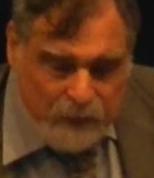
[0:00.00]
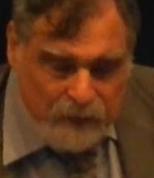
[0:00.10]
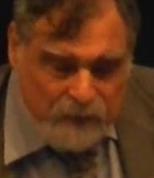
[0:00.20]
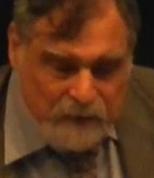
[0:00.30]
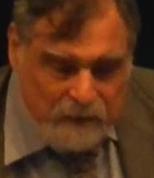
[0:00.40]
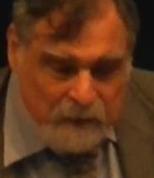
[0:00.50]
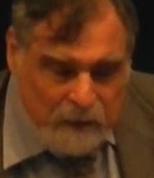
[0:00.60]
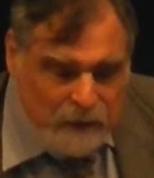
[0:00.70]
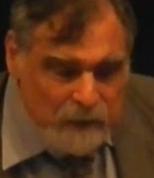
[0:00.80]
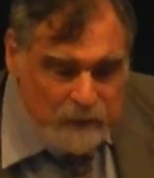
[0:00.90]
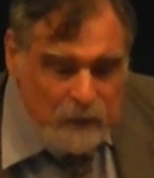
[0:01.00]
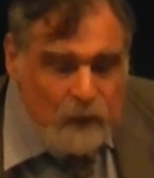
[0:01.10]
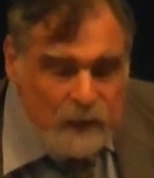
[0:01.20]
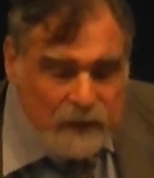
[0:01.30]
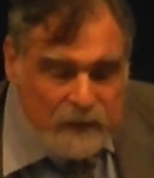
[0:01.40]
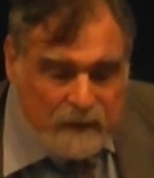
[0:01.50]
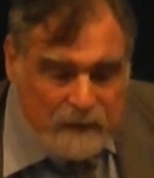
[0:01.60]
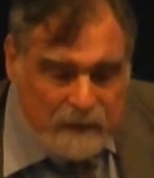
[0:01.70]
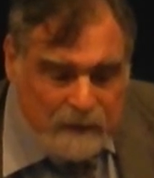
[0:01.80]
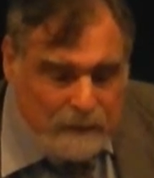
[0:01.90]
was to introduce
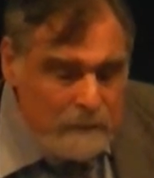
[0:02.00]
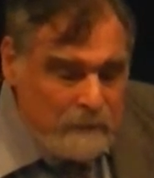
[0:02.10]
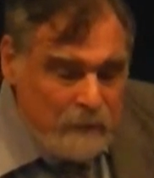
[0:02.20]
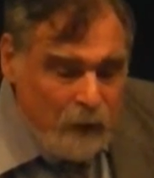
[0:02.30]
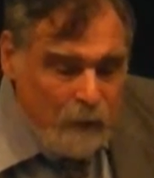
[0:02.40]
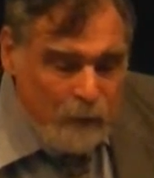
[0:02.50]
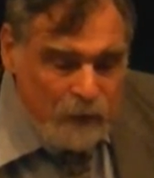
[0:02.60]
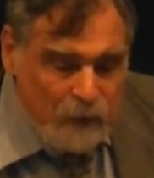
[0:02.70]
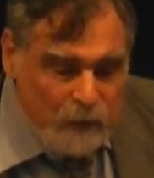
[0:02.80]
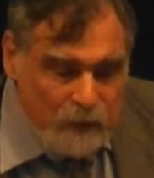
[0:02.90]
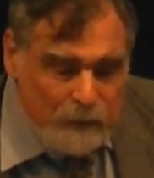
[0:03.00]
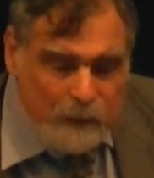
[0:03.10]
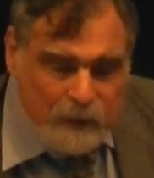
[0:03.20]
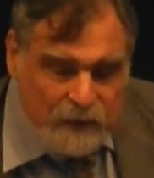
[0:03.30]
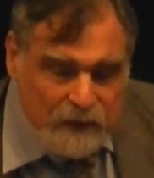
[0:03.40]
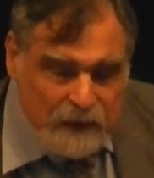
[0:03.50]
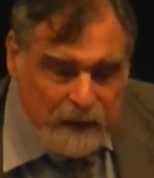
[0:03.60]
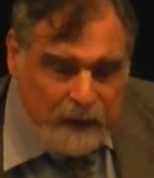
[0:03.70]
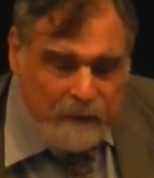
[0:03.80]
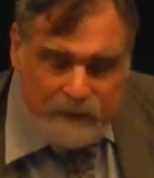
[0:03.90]
almost holus bolus
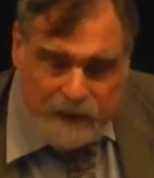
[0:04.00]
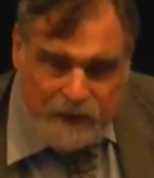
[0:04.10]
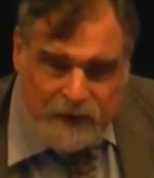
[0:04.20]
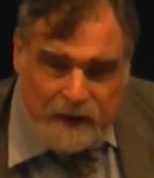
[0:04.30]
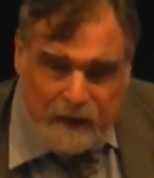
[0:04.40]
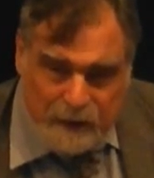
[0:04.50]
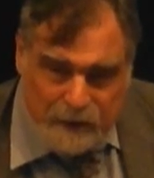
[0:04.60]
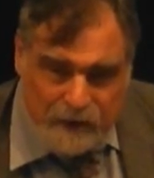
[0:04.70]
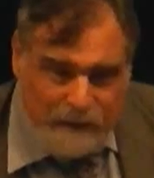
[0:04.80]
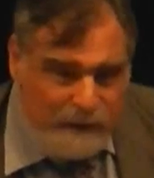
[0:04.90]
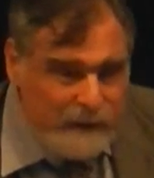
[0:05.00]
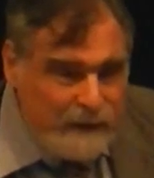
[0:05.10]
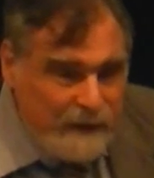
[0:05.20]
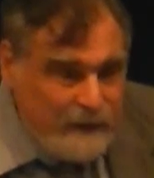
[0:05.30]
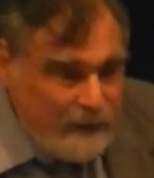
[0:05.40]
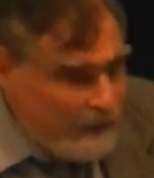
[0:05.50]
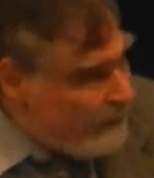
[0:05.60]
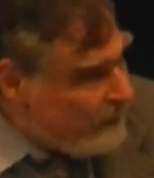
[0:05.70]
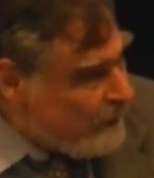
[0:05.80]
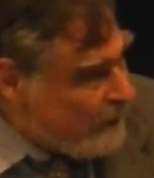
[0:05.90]
Calvinist theology
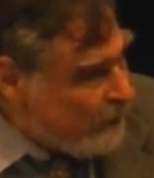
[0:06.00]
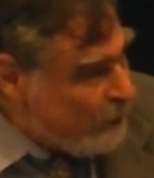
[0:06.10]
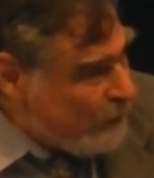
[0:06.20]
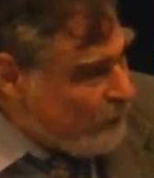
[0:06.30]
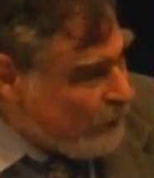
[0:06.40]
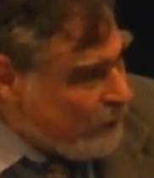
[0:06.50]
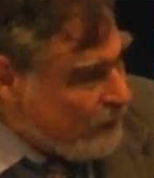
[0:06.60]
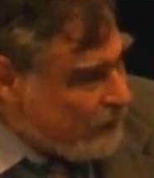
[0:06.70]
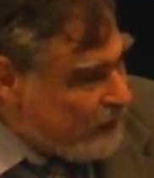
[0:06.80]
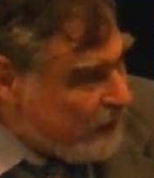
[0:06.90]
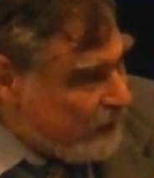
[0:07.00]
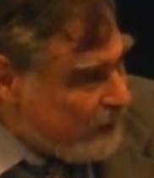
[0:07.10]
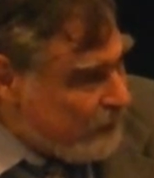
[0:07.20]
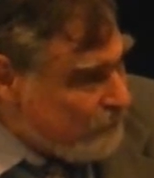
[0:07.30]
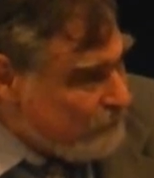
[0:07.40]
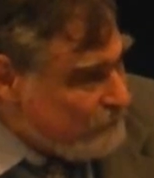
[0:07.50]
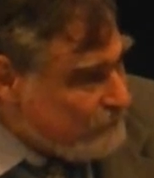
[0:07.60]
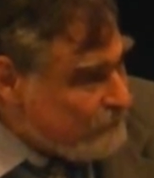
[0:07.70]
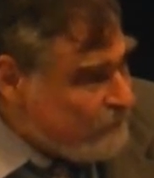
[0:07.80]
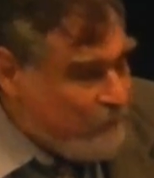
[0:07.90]
into the Orthodox Catechism,
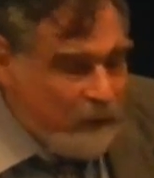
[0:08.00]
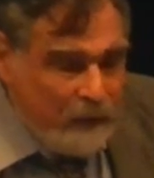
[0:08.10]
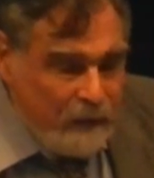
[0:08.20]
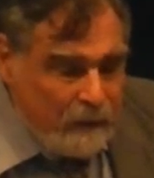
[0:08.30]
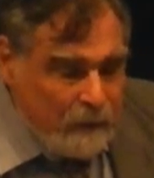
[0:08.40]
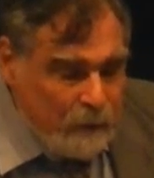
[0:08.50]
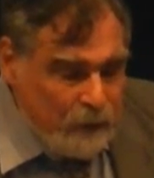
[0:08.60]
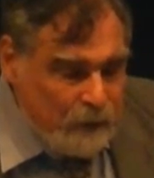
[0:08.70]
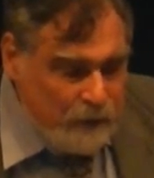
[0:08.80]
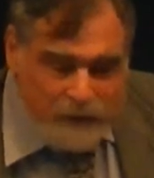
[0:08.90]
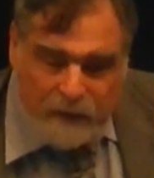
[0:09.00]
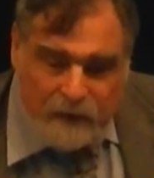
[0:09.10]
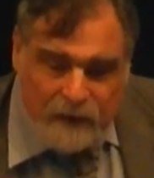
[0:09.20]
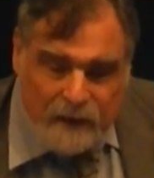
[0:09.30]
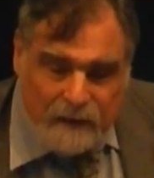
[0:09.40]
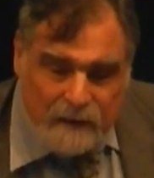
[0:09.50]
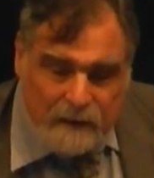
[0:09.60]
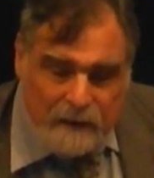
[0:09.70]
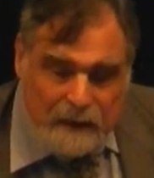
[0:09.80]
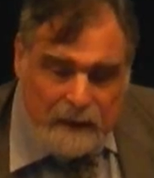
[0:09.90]
with the result
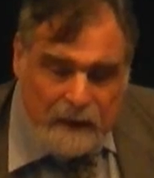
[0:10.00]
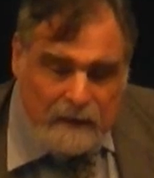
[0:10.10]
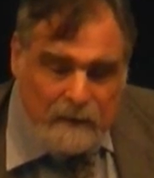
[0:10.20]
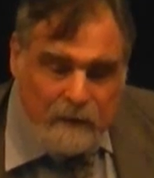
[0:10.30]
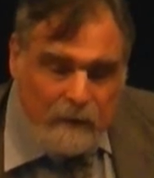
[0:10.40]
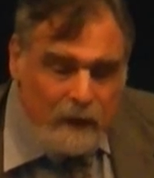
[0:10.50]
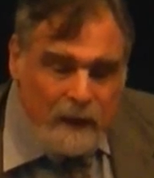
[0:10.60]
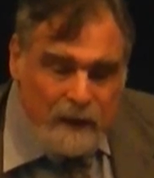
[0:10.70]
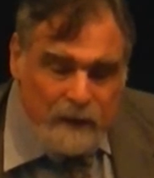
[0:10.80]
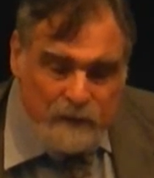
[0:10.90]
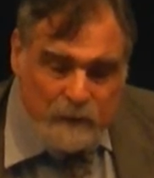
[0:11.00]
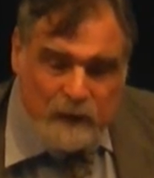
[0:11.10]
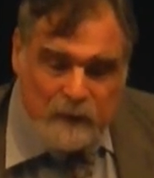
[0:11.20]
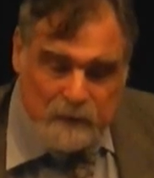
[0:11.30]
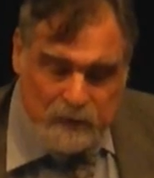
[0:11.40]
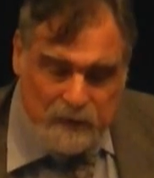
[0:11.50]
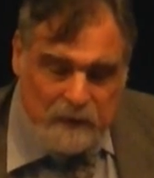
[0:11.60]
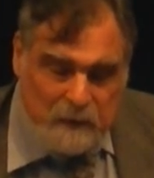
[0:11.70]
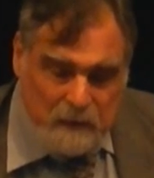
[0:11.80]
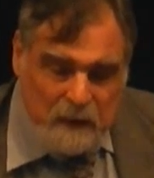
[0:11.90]
that he had all kinds of arrangements. He
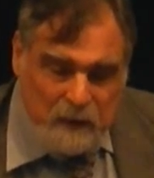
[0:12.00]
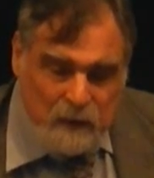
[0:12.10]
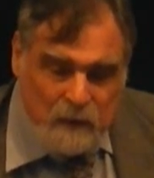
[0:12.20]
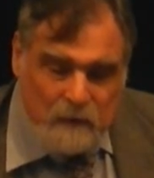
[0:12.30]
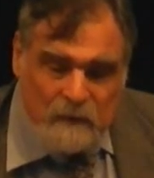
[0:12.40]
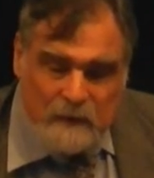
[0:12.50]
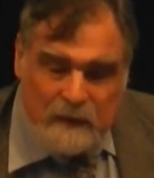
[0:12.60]
knew